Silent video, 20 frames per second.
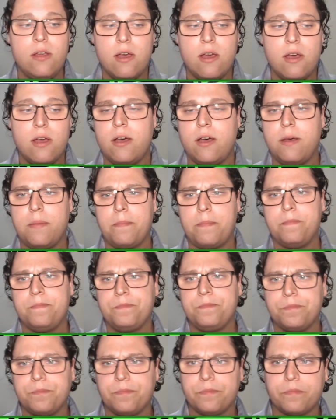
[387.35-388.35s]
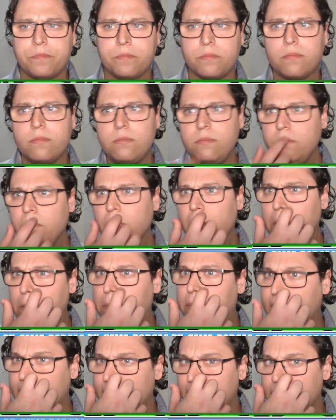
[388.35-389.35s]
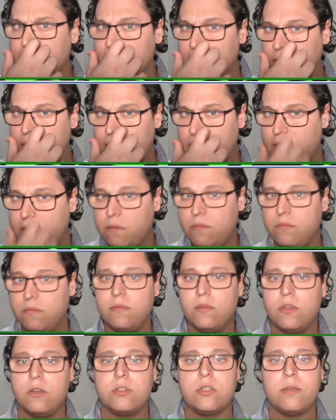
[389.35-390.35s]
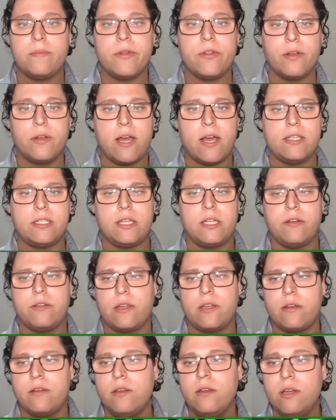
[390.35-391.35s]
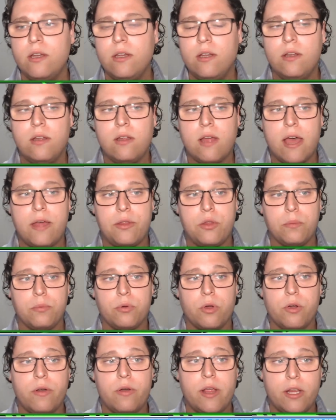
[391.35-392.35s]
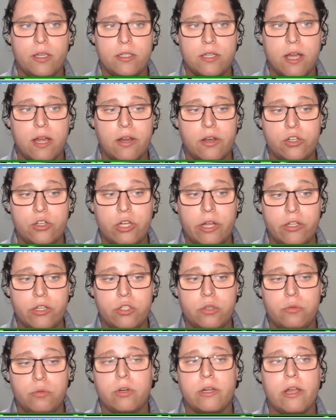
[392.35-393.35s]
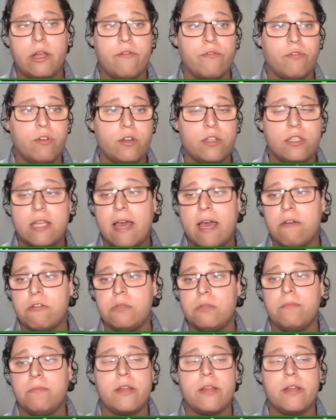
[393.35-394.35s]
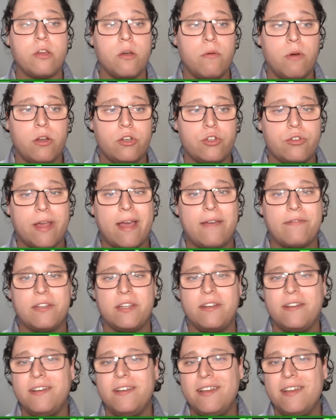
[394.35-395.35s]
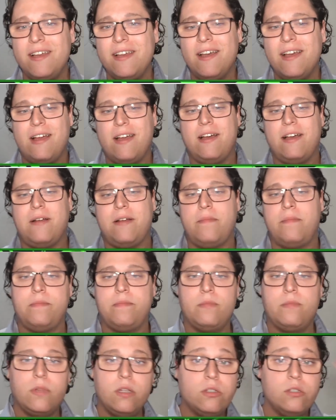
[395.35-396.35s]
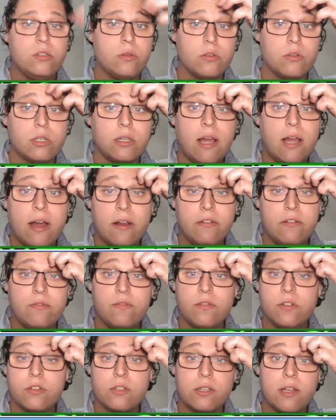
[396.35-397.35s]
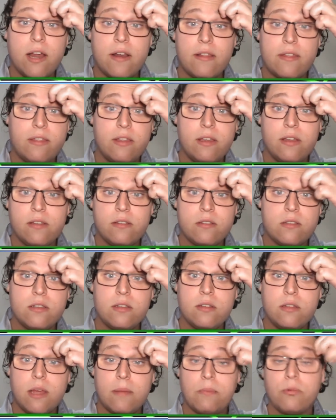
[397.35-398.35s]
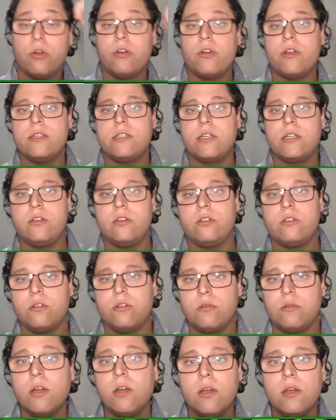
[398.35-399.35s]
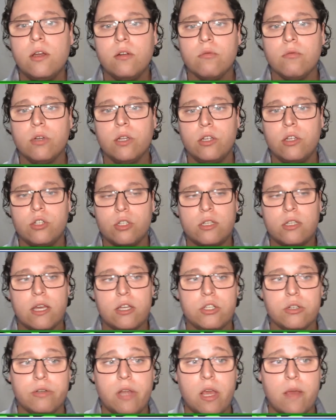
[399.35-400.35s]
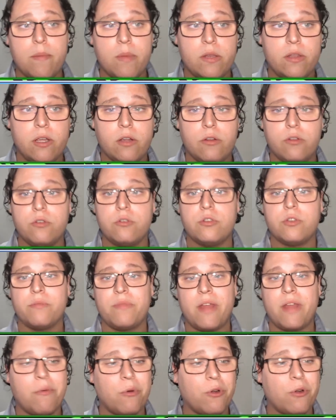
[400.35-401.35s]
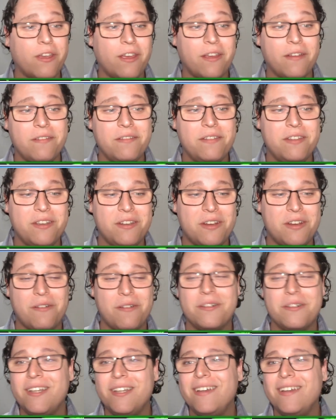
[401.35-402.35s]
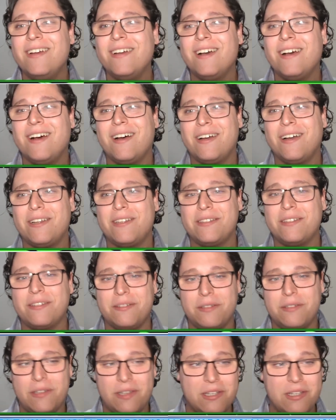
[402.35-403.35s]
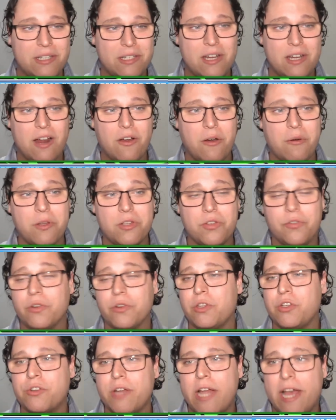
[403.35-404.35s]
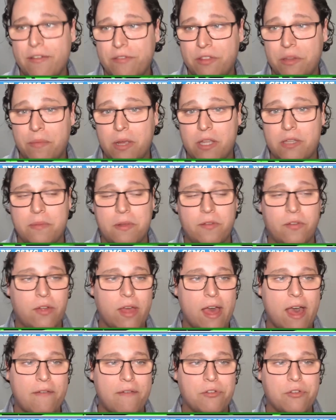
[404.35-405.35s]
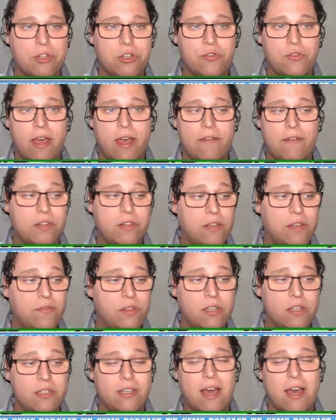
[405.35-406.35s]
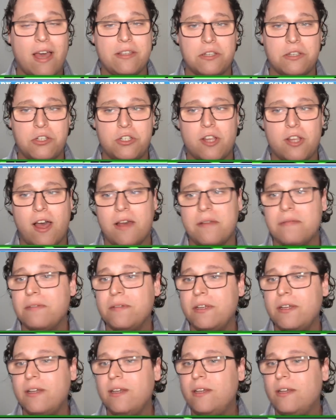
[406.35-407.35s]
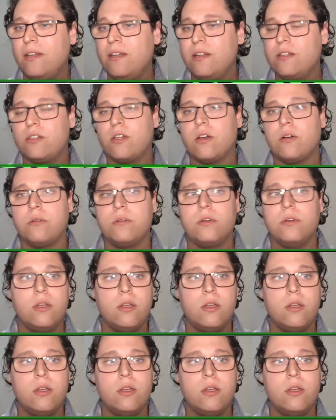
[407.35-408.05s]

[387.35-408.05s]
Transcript: Um, but, you know, there's some other guys there that had their pro days, got a chance to work out in front of scouts, might go undrafted. Um, so there's a lot of there's a lot of things that pro days can do. Really just get your name out there, do some networking, you know. Uh, this is not always for the draft. It might be for after the draft. Give these guys a shot. So